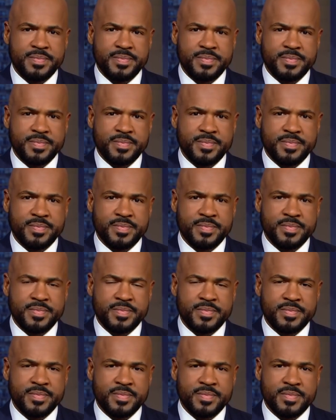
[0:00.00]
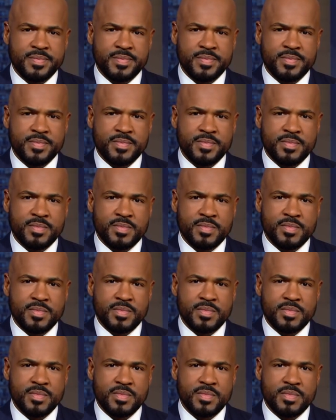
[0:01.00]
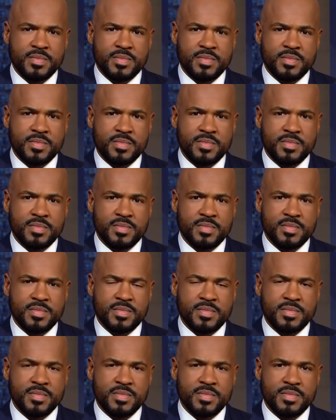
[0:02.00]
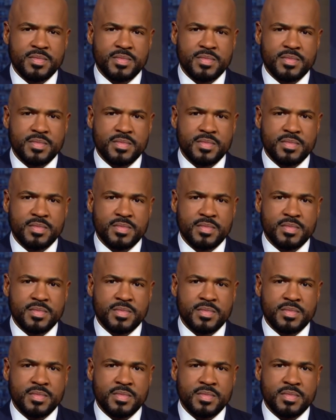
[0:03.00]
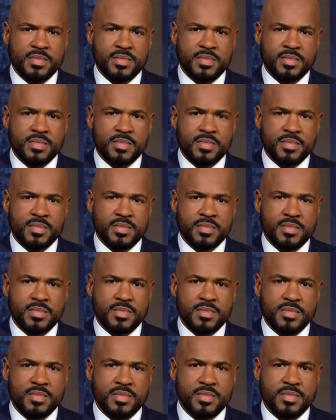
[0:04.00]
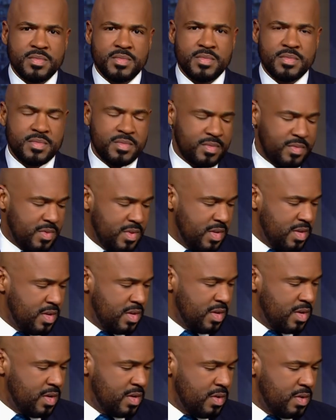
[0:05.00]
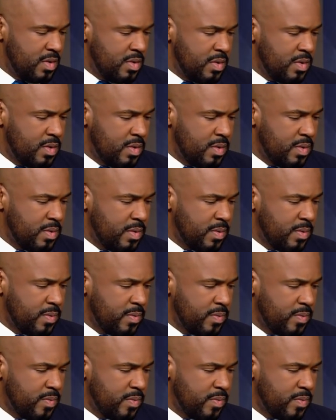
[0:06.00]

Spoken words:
[no speech]